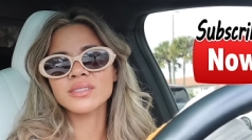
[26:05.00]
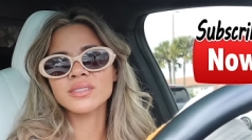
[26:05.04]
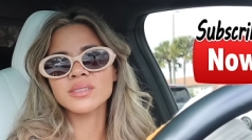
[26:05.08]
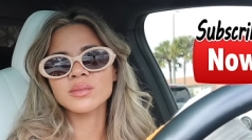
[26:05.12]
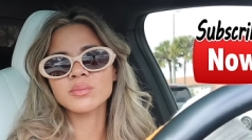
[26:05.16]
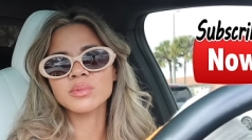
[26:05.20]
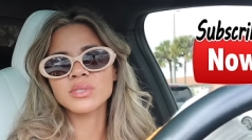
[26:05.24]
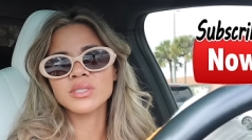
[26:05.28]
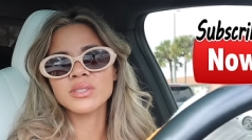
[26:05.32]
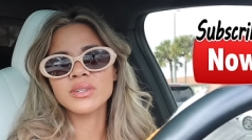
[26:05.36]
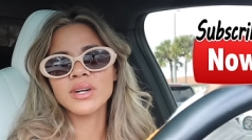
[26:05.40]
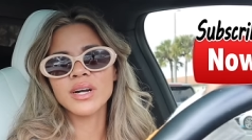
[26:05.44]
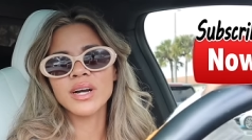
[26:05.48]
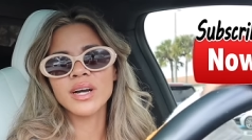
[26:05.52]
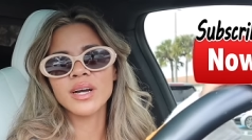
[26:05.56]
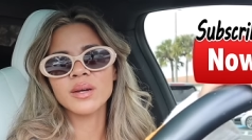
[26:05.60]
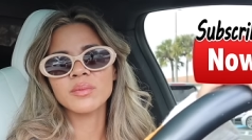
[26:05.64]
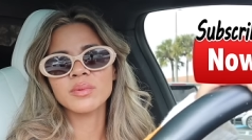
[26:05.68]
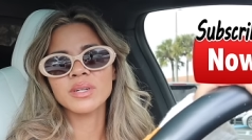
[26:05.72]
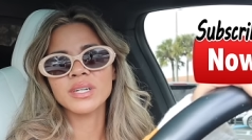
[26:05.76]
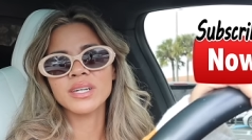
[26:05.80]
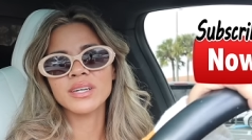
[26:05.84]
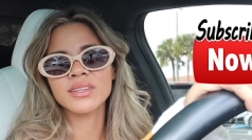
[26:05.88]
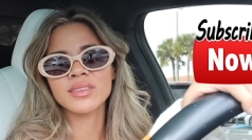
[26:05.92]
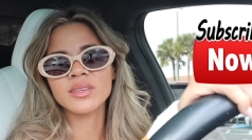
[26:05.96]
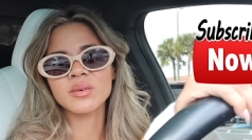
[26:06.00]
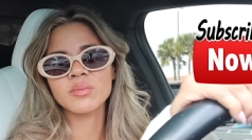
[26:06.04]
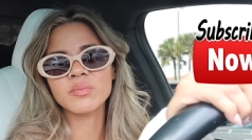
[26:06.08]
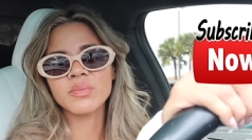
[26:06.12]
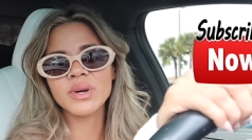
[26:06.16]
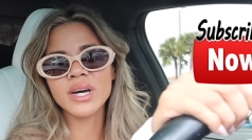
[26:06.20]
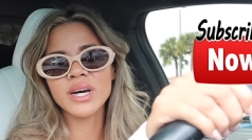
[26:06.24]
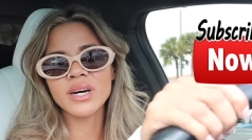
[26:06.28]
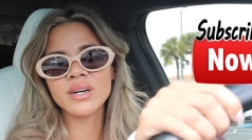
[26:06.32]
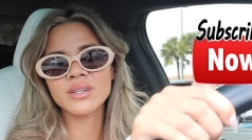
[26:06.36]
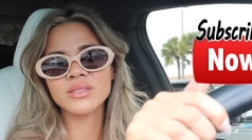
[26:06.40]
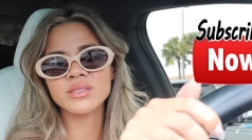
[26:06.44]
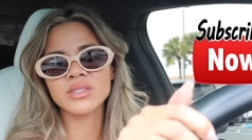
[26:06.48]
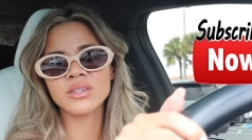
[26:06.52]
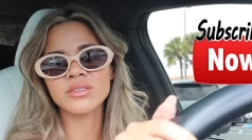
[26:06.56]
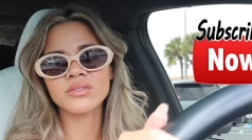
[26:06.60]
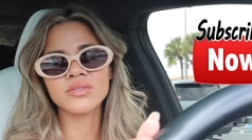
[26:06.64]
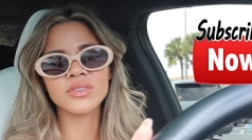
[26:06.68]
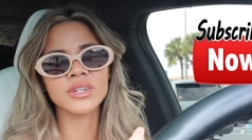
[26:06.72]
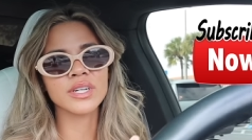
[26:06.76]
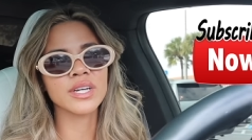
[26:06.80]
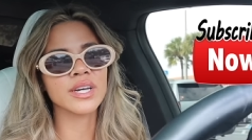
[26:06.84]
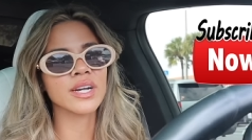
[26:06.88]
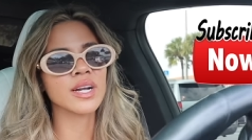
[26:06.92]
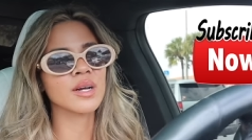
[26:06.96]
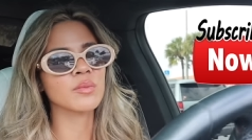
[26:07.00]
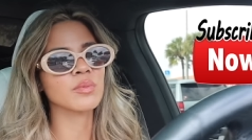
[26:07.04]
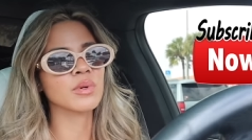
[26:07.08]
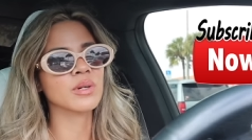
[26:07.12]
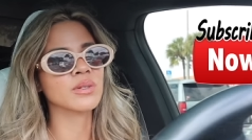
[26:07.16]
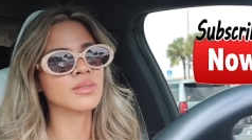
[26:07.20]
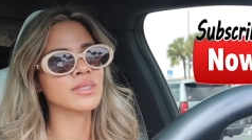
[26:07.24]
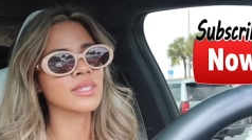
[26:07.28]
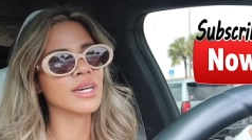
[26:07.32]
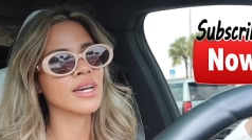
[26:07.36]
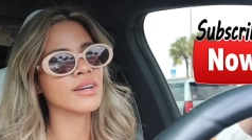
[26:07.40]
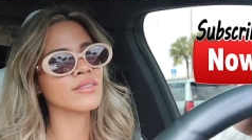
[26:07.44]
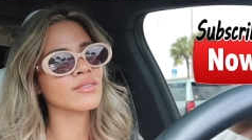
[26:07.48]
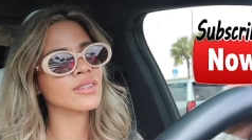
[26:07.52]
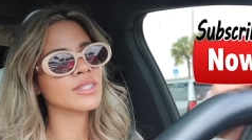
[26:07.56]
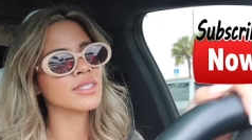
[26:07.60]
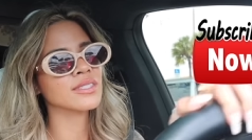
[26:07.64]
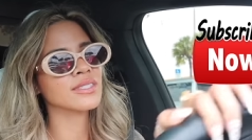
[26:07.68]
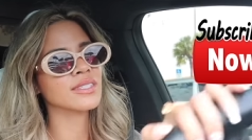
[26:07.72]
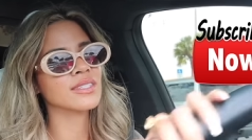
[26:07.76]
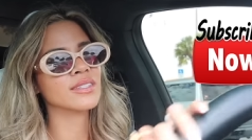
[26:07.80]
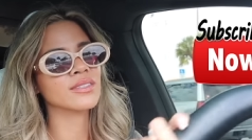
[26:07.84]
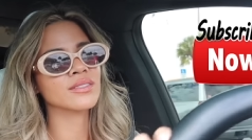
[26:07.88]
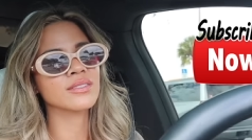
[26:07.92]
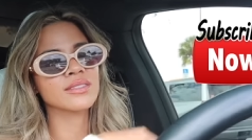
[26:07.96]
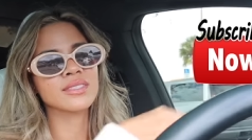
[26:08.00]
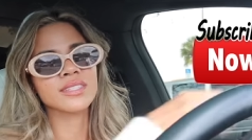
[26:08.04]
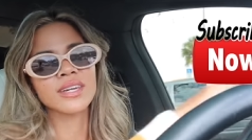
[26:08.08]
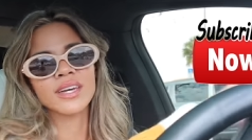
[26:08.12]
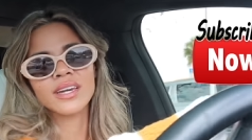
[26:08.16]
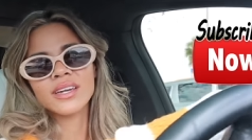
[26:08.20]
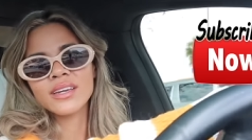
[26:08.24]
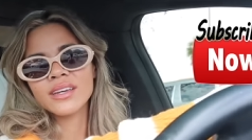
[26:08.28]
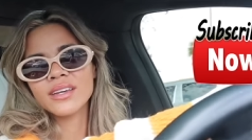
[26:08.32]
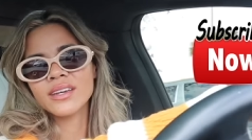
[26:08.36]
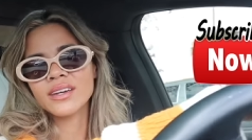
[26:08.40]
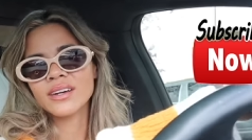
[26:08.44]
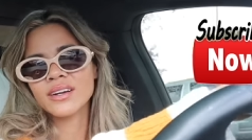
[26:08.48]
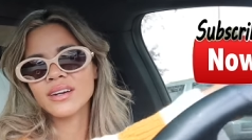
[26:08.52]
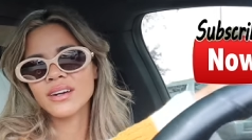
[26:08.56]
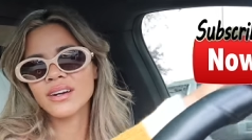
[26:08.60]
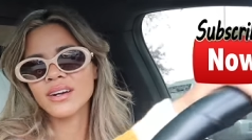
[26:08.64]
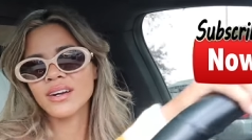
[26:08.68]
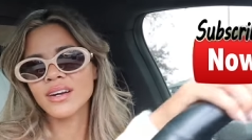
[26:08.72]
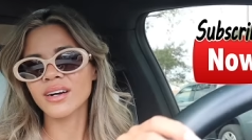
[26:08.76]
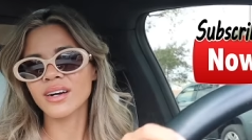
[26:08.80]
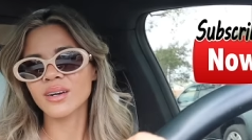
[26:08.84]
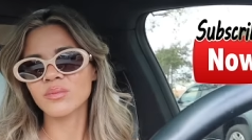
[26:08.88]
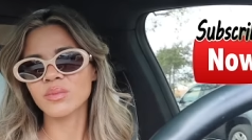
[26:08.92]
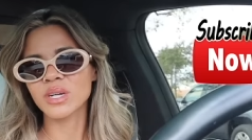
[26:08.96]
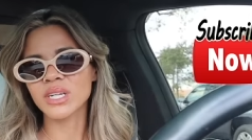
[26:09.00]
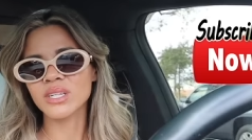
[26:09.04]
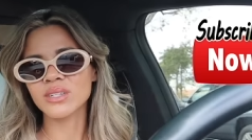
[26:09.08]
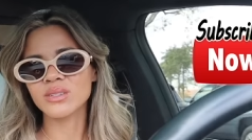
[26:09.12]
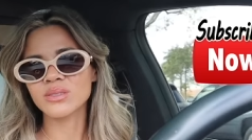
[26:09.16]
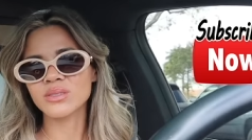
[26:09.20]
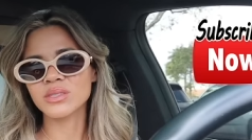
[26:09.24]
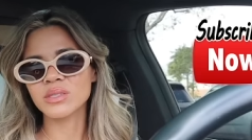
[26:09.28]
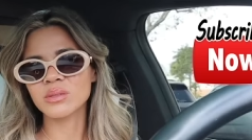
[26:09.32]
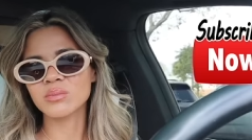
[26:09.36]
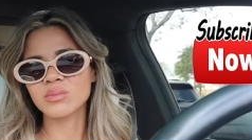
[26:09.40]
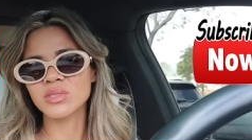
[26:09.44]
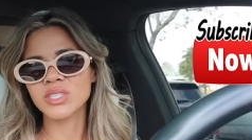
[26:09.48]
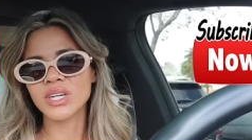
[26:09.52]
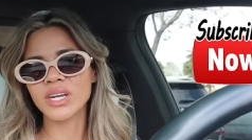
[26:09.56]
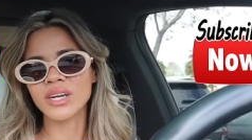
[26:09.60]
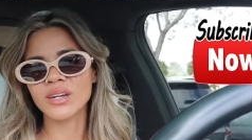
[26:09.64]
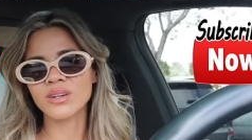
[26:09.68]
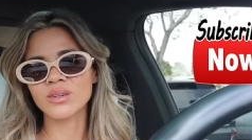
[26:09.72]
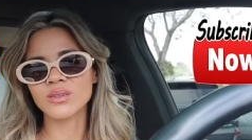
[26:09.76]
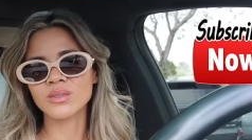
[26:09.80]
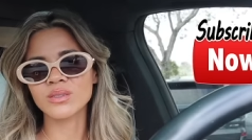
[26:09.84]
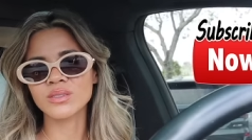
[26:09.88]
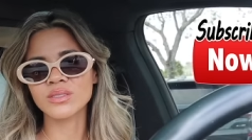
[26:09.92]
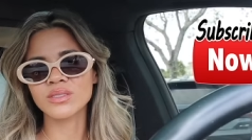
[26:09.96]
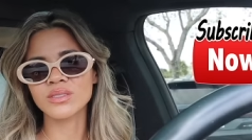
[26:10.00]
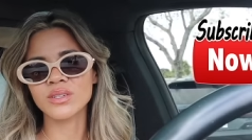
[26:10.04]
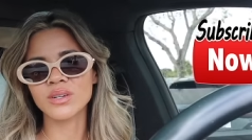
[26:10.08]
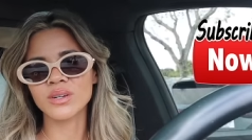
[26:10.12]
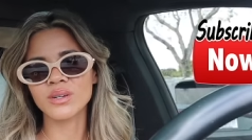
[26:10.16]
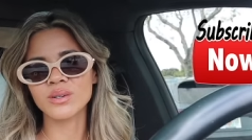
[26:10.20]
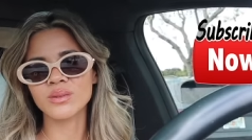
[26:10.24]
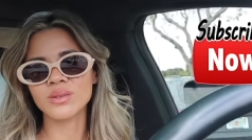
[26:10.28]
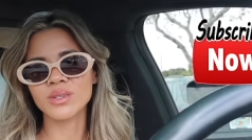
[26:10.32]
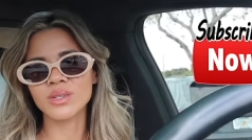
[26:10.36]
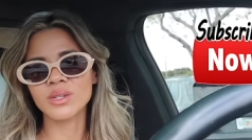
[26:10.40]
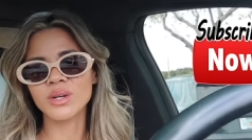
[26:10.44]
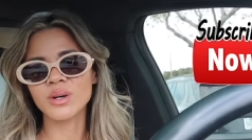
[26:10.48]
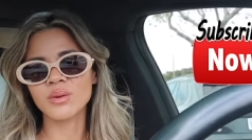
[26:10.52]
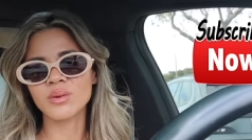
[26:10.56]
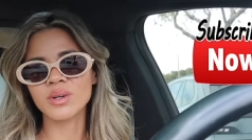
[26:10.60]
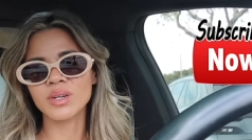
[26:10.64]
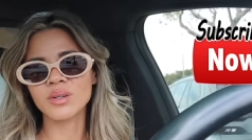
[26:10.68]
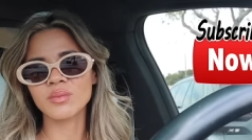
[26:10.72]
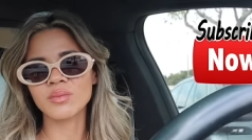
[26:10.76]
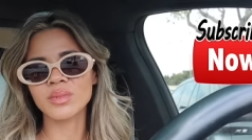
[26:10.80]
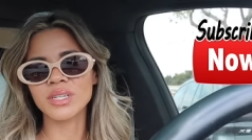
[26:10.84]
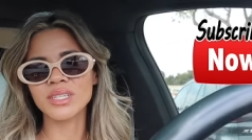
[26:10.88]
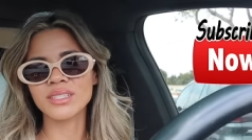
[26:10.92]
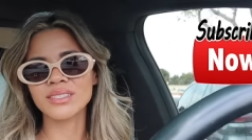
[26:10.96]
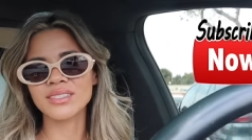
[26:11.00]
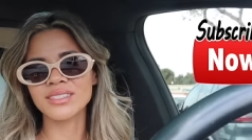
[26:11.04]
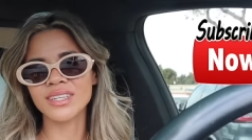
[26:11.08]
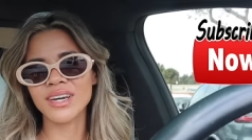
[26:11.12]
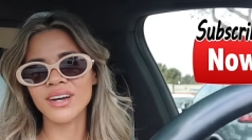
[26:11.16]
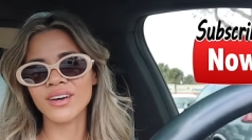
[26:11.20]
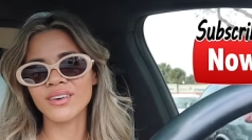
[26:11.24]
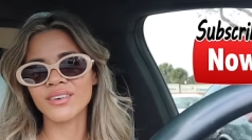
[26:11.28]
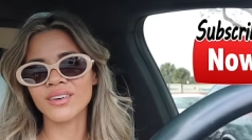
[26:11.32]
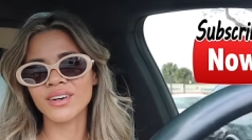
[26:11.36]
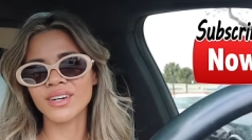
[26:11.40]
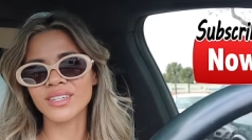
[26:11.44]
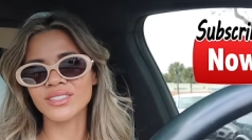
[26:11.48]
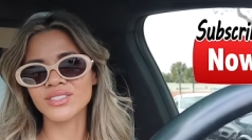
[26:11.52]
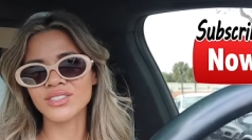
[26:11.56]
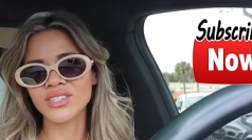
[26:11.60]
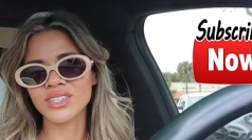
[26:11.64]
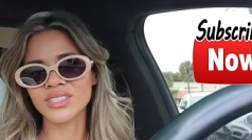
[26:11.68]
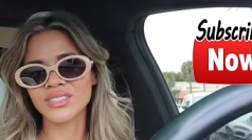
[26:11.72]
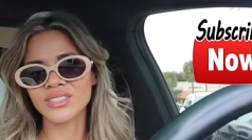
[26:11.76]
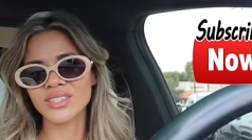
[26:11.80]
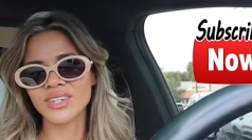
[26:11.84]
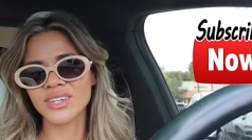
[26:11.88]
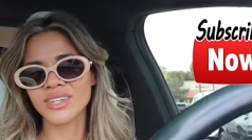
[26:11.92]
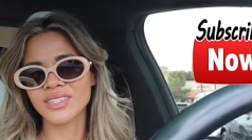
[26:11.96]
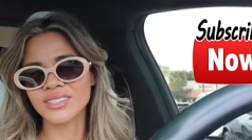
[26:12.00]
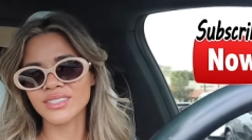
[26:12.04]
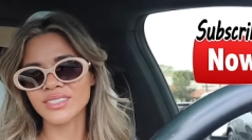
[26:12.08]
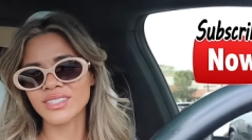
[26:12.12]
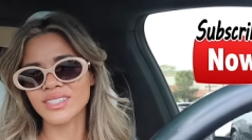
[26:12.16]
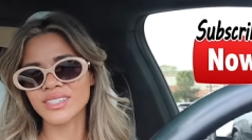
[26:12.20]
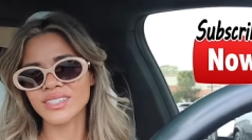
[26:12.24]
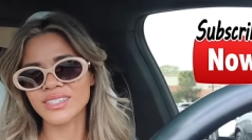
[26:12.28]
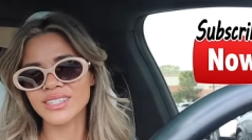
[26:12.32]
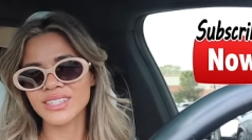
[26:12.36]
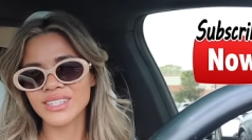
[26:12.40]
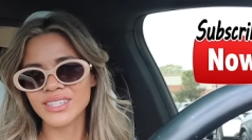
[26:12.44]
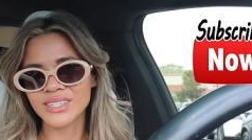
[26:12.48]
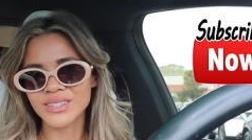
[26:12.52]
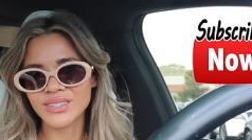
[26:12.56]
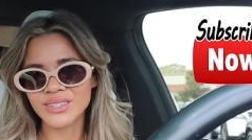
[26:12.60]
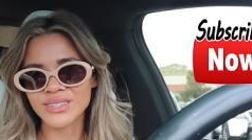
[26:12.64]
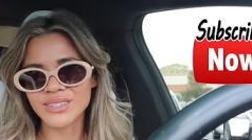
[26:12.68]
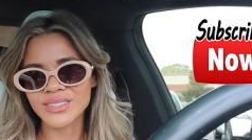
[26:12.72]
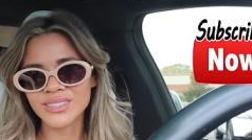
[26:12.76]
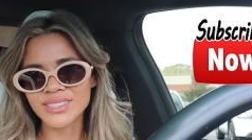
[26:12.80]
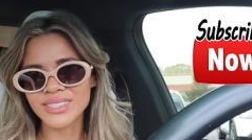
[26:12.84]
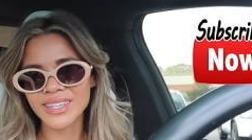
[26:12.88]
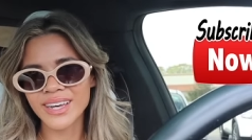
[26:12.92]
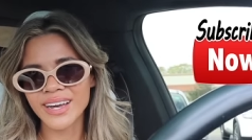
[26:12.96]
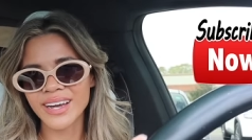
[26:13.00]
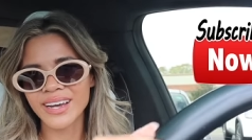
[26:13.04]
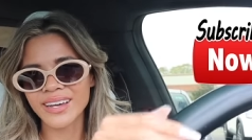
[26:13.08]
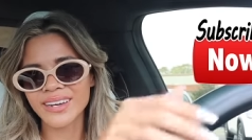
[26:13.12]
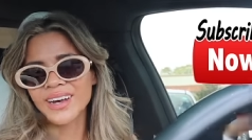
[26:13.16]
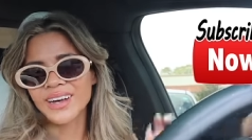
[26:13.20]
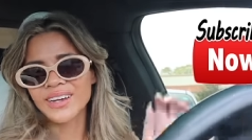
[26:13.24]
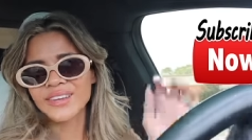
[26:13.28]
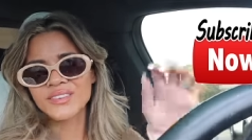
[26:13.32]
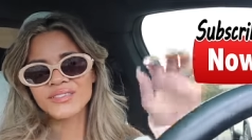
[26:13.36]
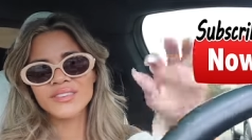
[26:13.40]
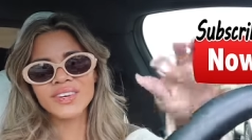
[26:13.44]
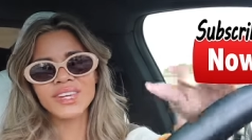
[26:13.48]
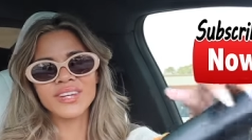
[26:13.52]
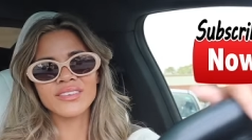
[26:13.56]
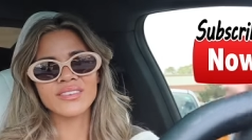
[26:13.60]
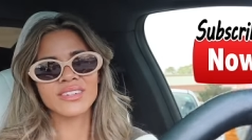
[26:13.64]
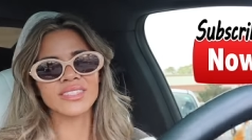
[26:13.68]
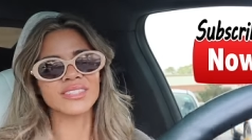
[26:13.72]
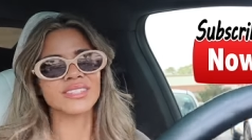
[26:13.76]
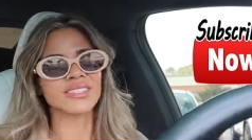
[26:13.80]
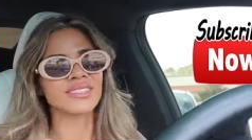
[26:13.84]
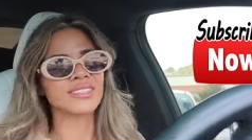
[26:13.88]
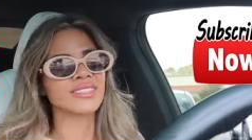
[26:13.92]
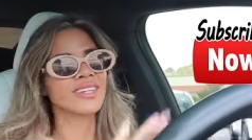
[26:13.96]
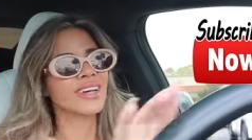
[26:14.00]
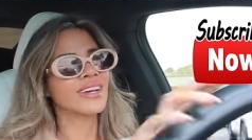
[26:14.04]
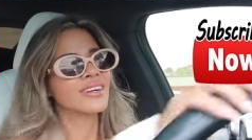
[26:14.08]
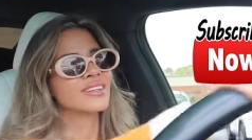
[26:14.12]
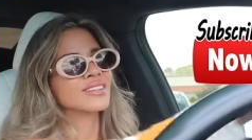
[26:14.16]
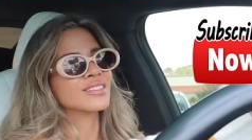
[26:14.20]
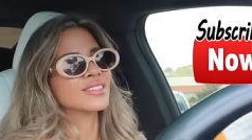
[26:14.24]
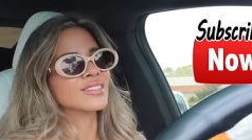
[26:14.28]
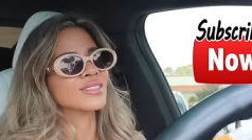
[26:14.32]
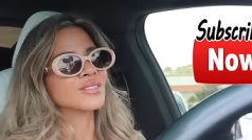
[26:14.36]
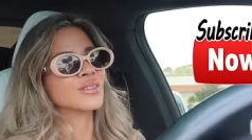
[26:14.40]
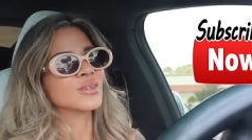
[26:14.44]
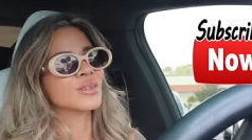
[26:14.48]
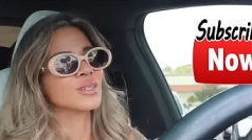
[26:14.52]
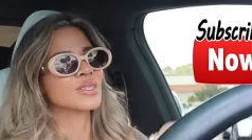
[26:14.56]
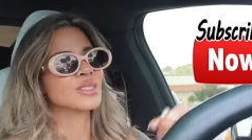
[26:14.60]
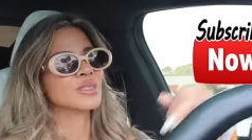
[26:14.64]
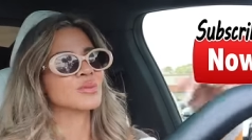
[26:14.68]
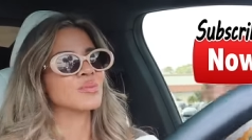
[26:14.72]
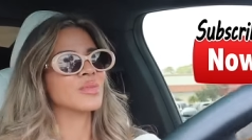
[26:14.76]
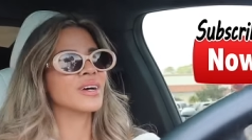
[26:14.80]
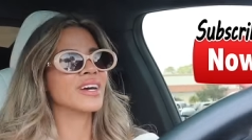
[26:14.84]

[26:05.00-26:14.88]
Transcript: subscribe, and hit the bell. Don't forget I post every single day here on my YouTube channel, so you don't want to miss out on treasure hunting deals at our favorite discounted stores.